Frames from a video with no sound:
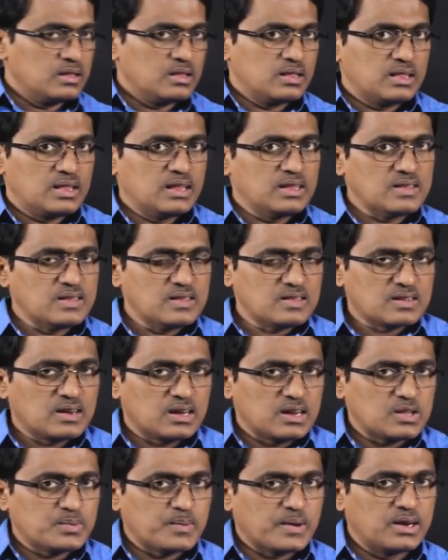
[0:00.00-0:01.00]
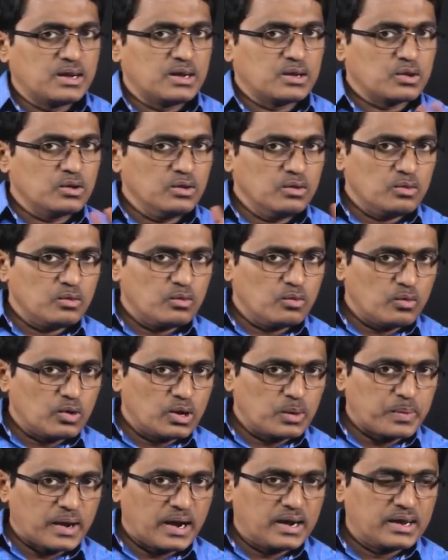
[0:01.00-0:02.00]
This is corresponding to
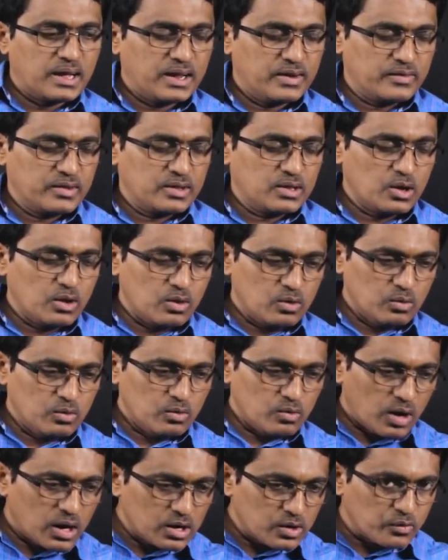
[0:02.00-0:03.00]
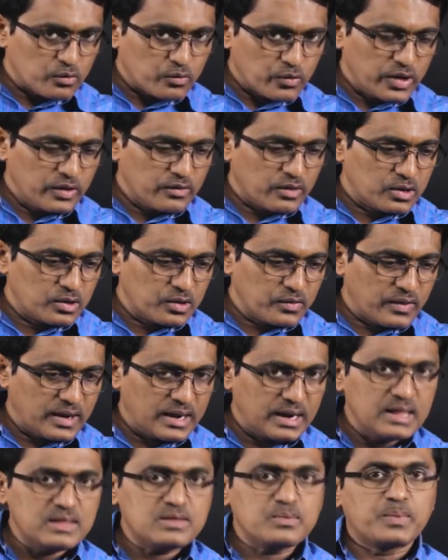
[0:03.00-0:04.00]
1.95. Now, what we want to
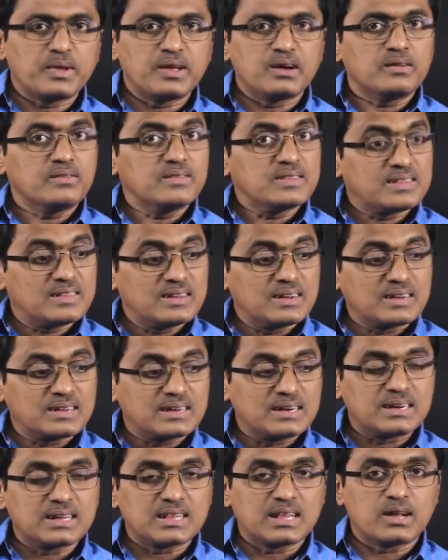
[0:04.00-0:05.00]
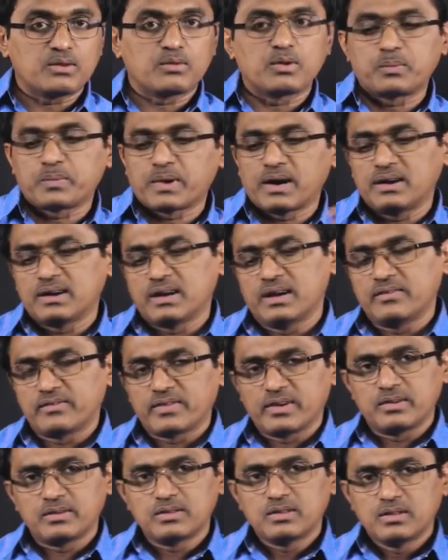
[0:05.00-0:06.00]
find is p of z greater than
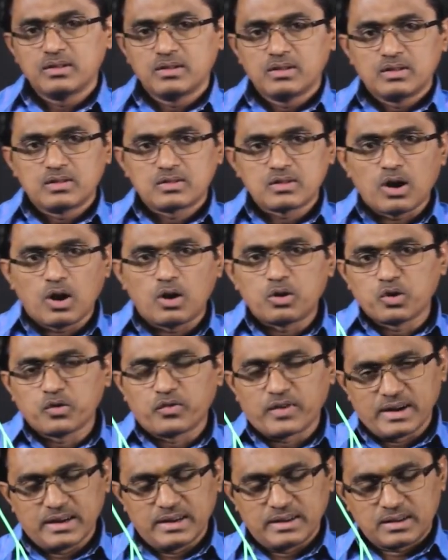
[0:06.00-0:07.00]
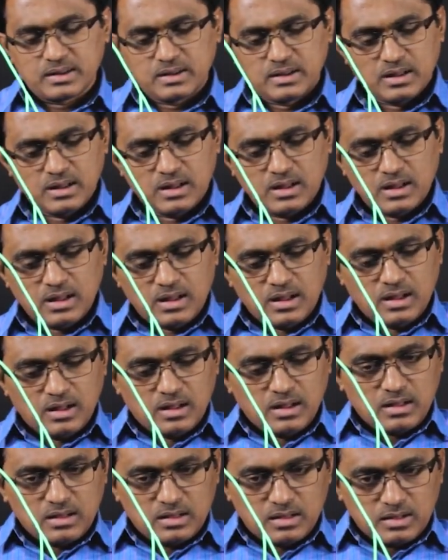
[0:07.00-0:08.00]
1.95. So, how to find it?
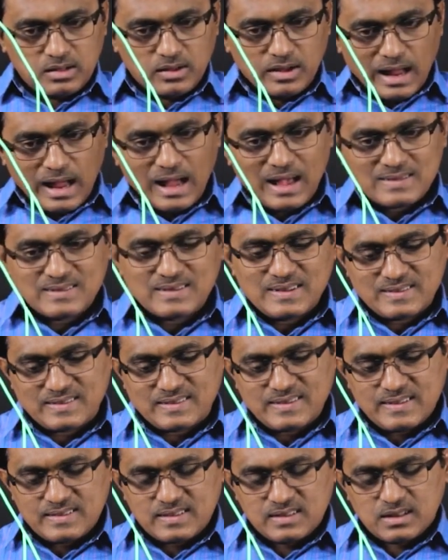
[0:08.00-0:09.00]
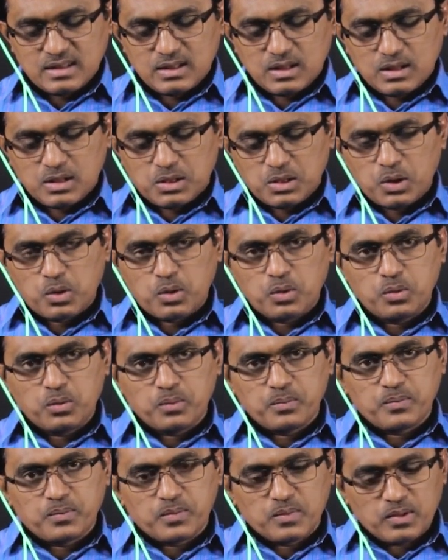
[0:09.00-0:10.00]
Now, as discussed,
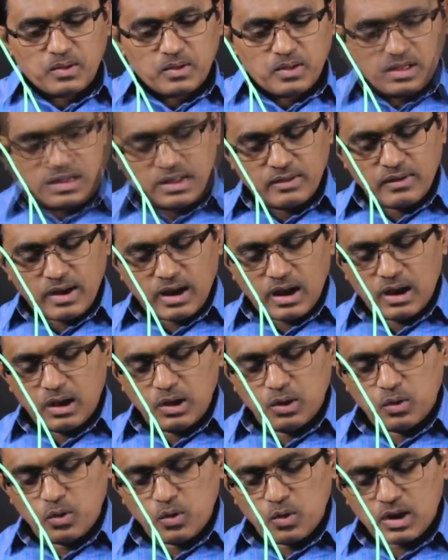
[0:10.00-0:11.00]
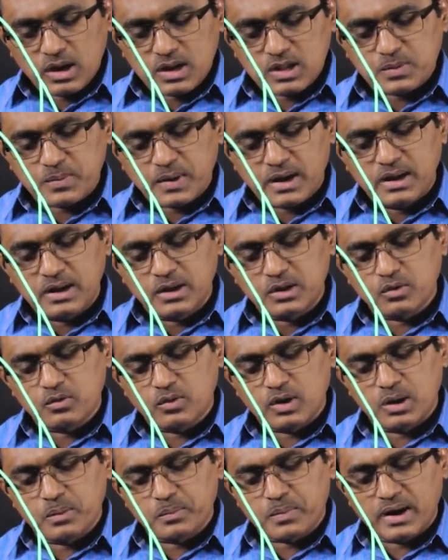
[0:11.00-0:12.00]
now the value corresponding to
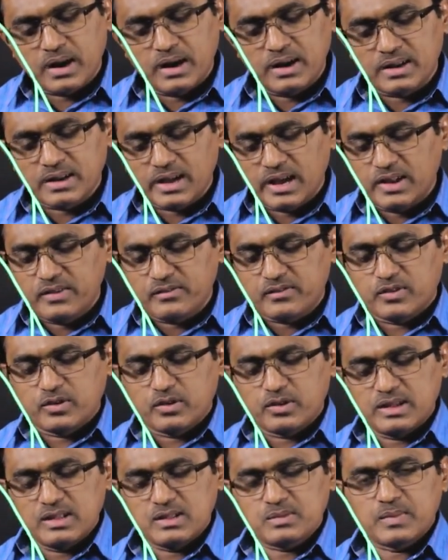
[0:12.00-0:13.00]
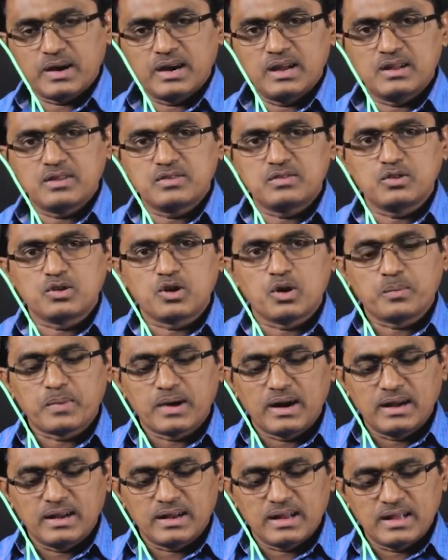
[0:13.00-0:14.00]
1.94 is minus
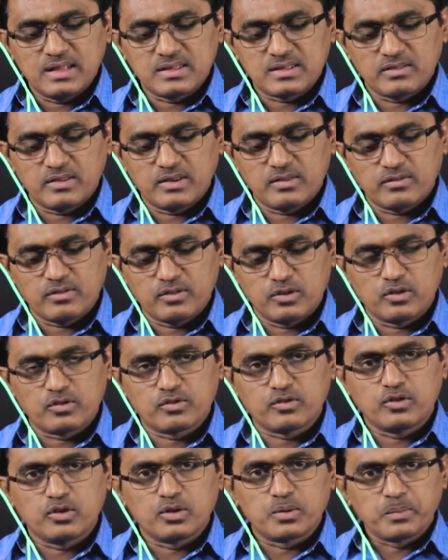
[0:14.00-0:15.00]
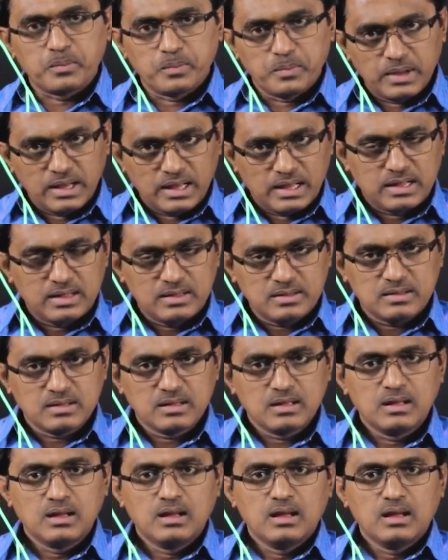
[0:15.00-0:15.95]
0.9744, means